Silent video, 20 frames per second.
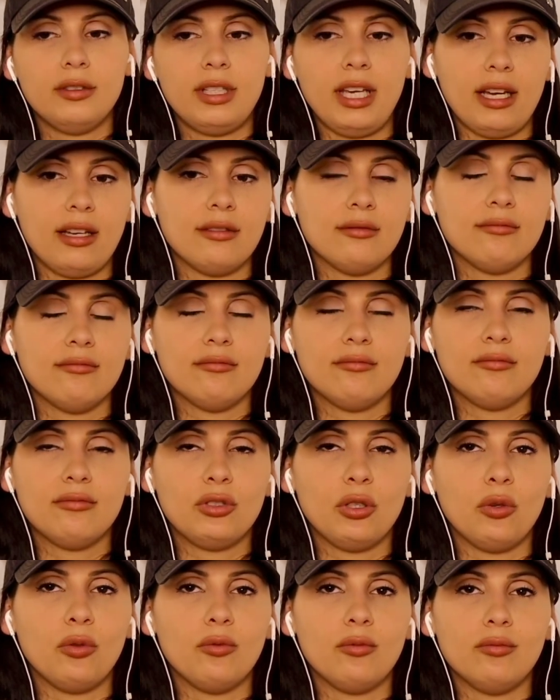Yeah,
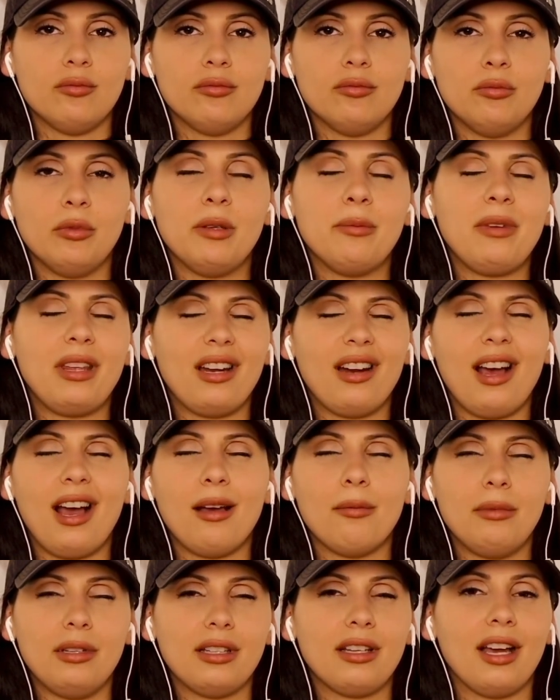so we made a
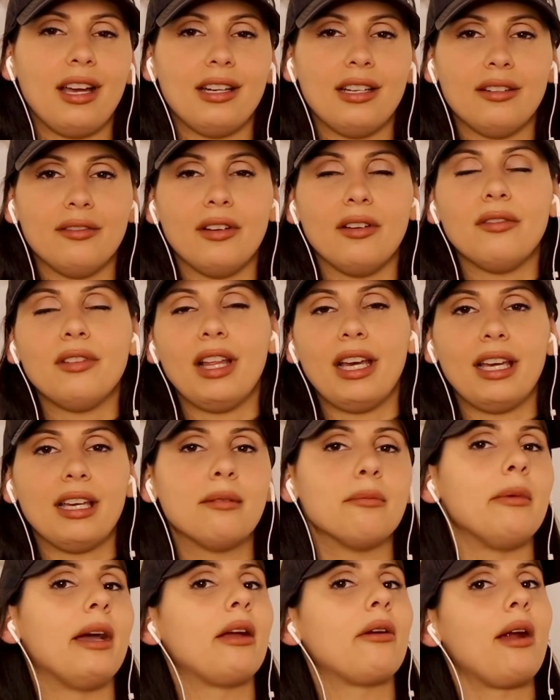habit kind of like
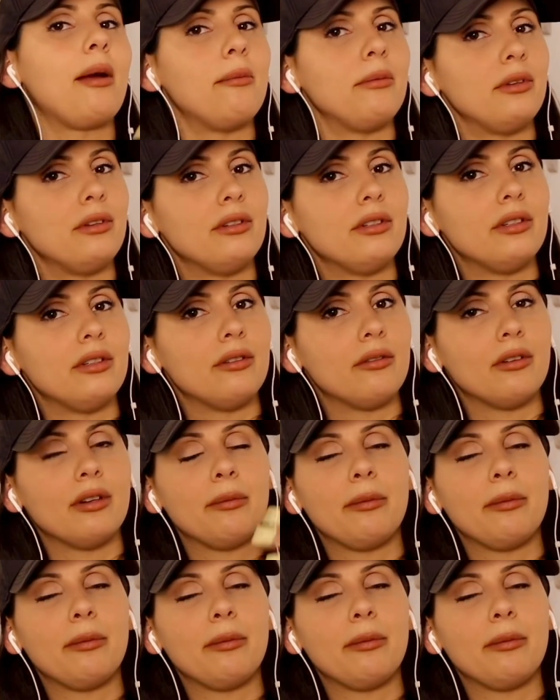my grandmother or